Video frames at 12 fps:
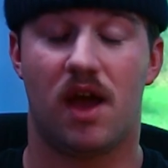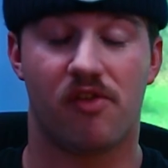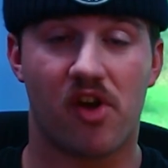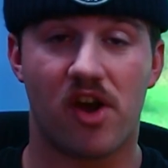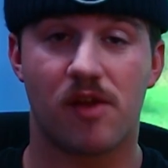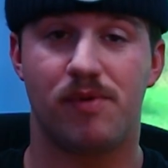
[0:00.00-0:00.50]
A
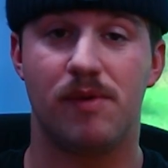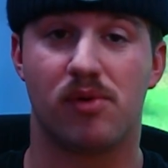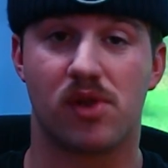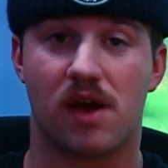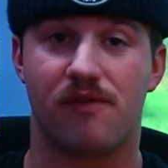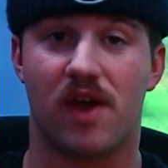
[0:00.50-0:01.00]
ton of
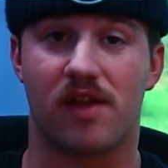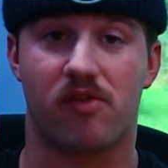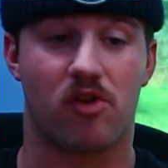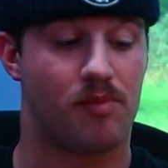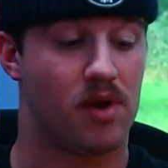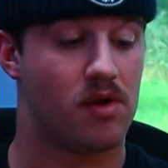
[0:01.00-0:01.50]
people love that
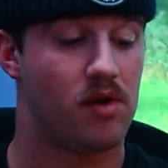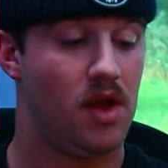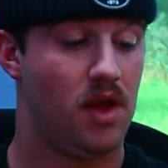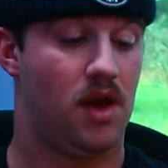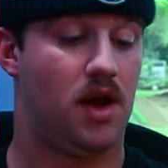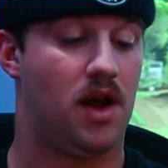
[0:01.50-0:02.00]
turbo.
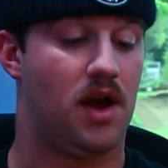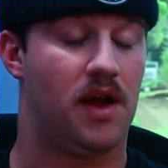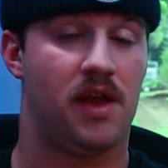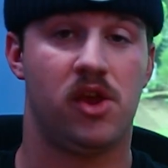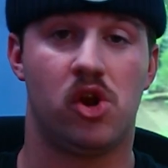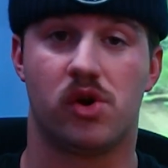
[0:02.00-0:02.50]

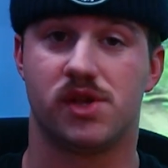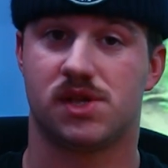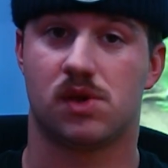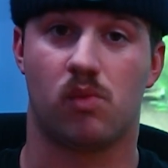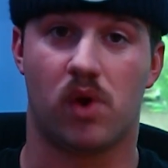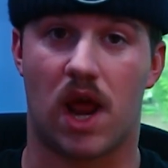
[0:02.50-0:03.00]
You know,
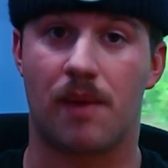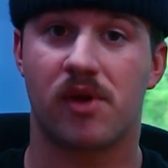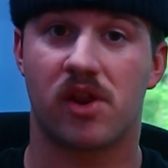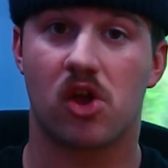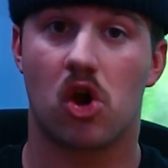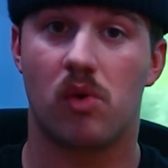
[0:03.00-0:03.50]
it's what I'm
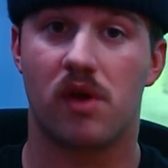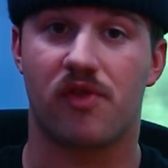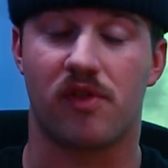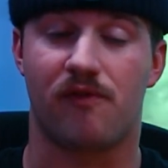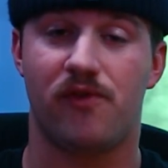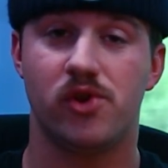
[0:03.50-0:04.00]
going to go
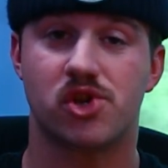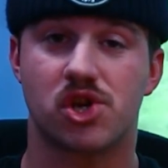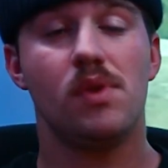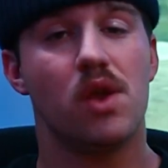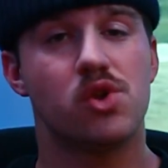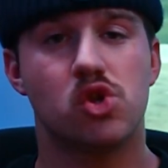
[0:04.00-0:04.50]
with in the
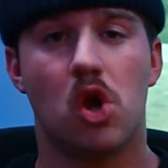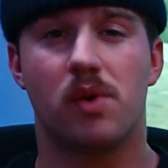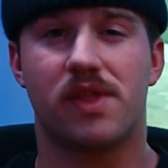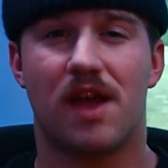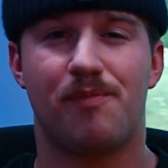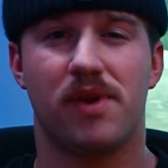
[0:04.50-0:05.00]
future. So
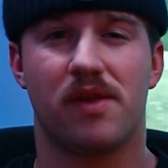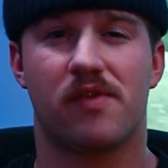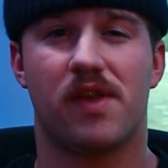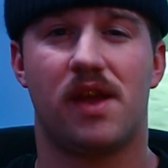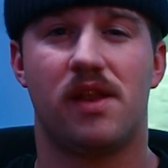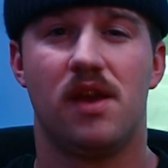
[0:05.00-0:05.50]
with that being
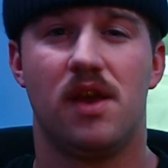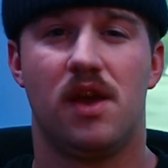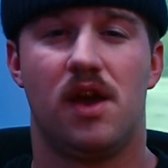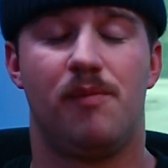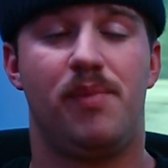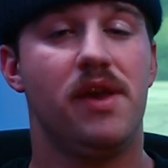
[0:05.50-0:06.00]
said,
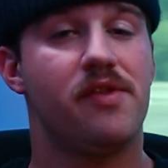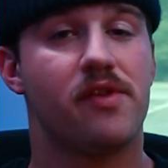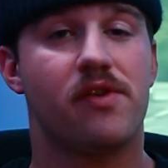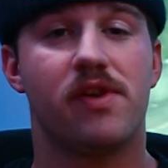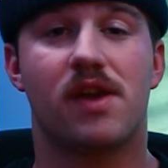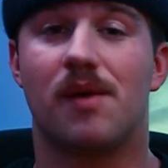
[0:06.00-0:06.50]
it
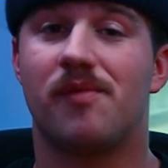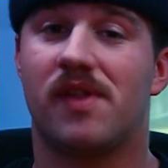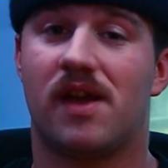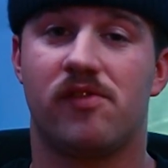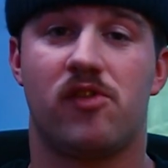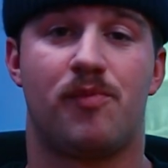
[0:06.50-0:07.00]
basically comes
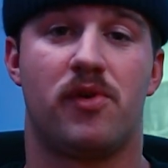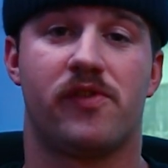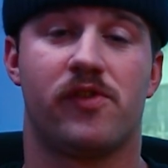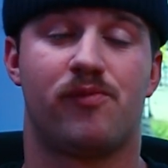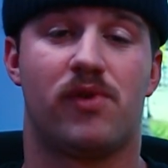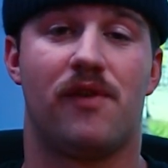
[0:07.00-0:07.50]
down to
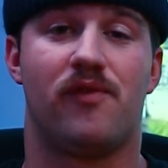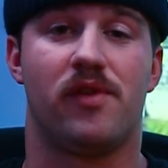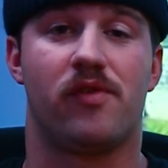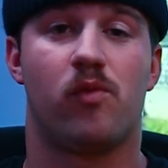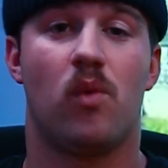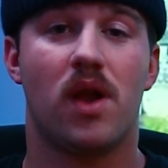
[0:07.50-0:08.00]
personal
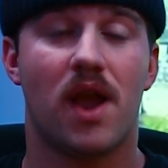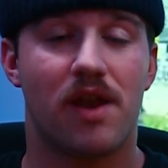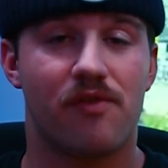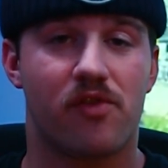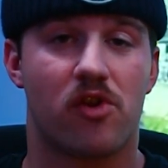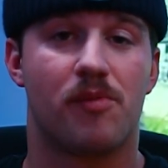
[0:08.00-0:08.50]
preference. What kind
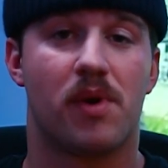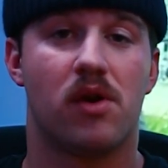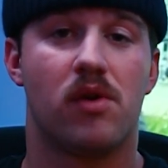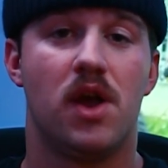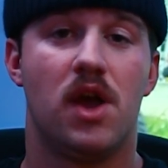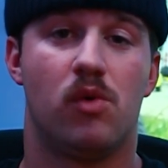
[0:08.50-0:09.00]
of
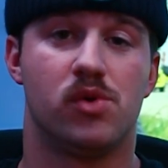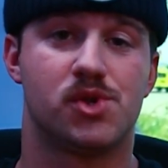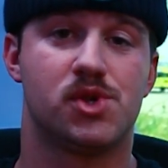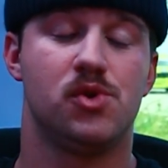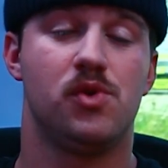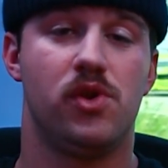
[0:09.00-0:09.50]
turbo will
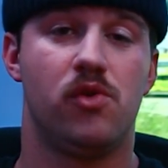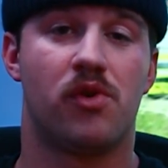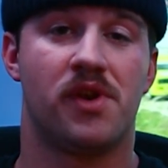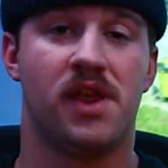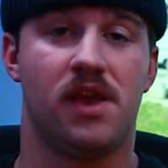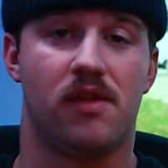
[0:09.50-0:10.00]
suit
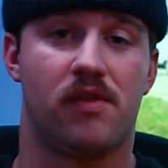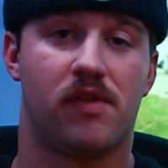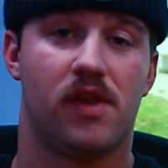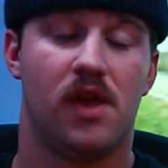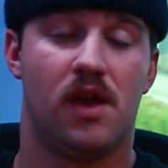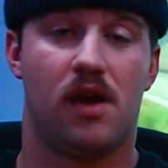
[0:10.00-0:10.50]
your needs?
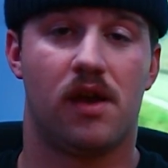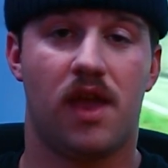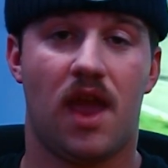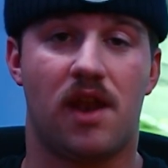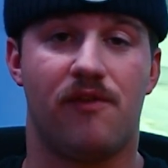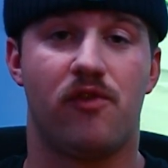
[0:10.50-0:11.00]

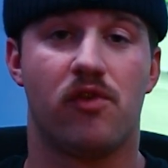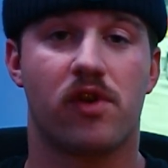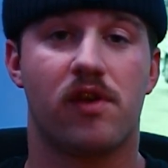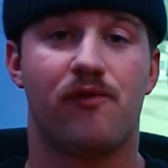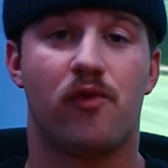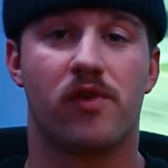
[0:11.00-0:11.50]
Again, if you're
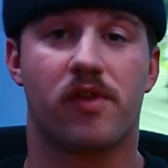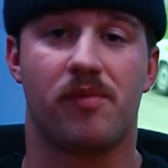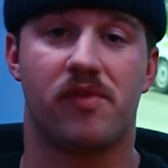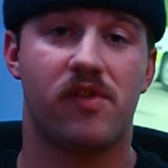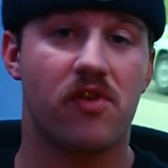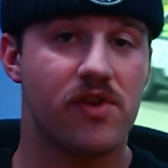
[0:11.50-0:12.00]
looking for some
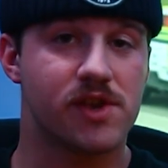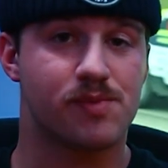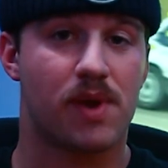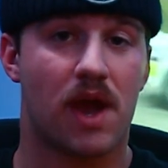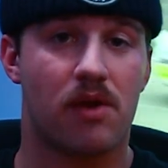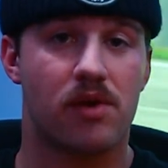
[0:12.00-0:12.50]
serious
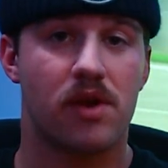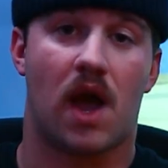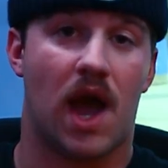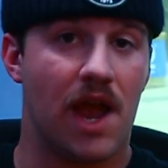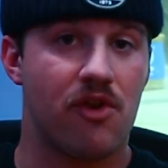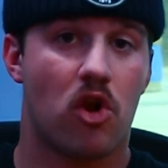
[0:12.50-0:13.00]
power in a
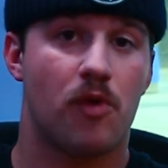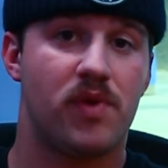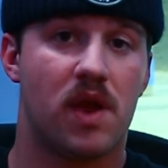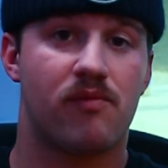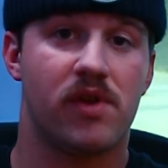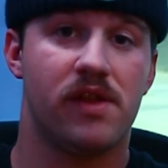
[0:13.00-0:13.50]
higher
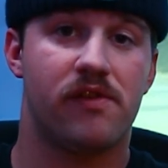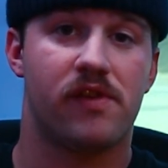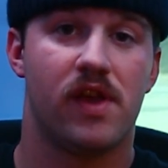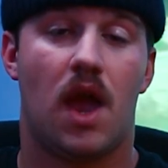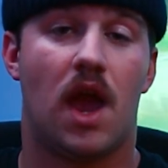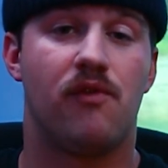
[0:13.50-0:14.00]
RPM
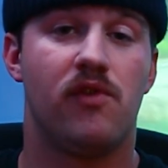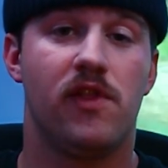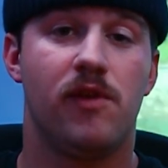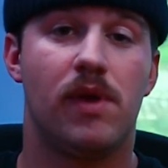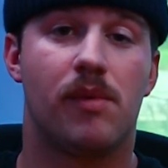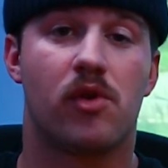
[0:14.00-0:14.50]
range and
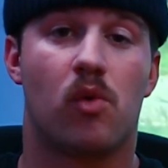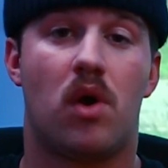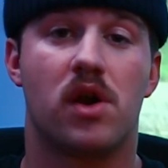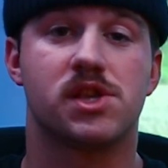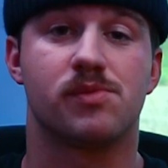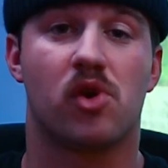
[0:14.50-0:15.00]
really be able to
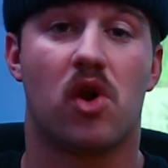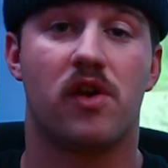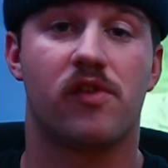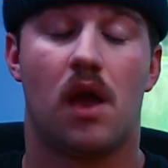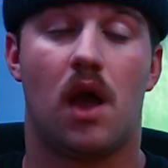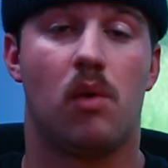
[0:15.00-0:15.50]
walk some
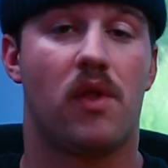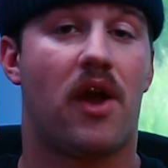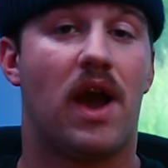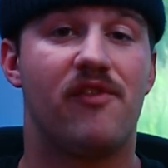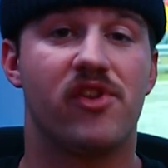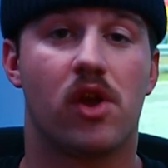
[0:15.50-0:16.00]
cars
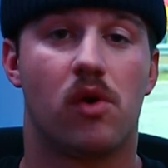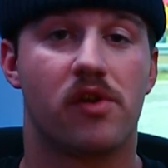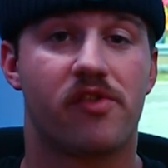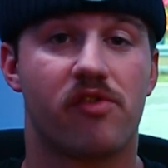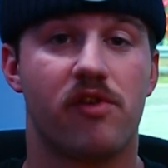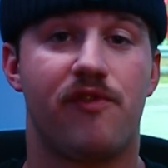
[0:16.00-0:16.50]
without having to go
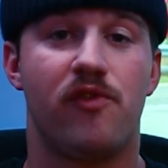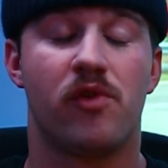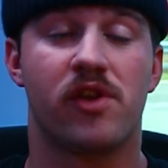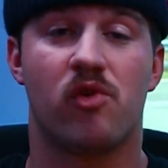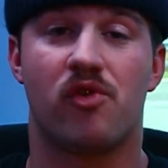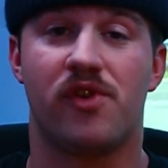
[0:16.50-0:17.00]
auxiliary
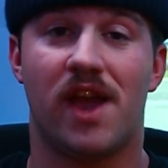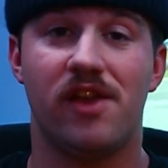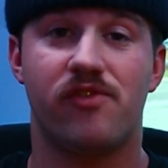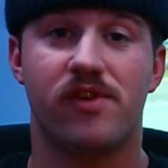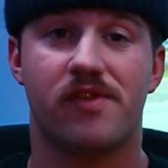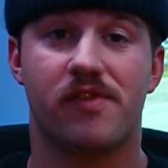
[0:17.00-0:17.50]
fueling or
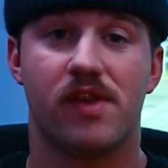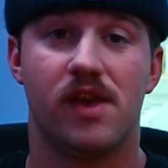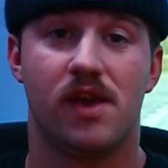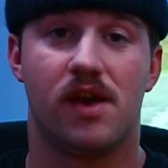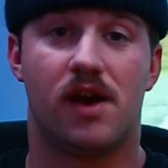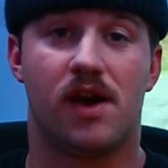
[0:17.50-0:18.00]
nitrous,
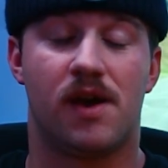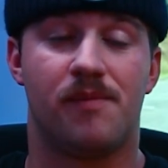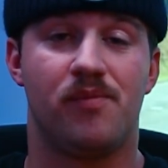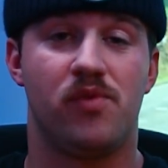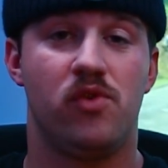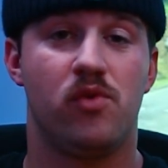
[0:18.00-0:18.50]

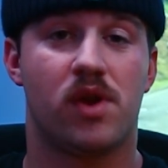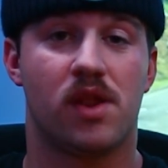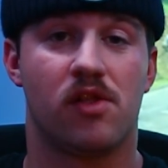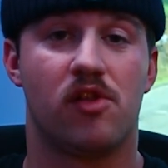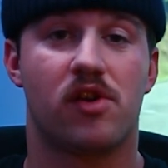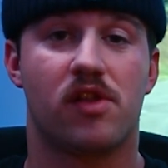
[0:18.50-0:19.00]
you
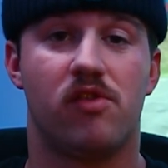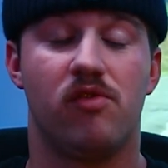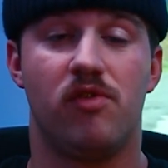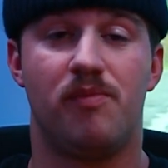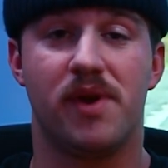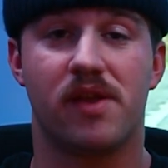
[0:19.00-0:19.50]
can look to
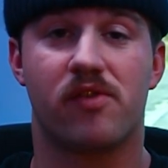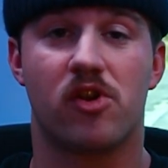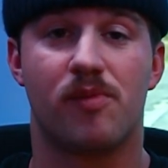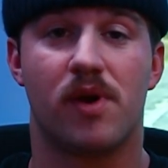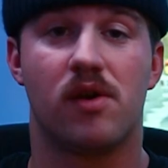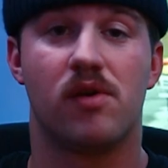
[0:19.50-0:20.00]
the big
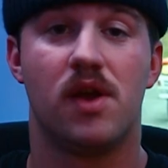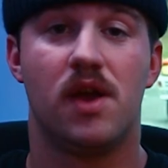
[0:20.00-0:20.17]
turbo.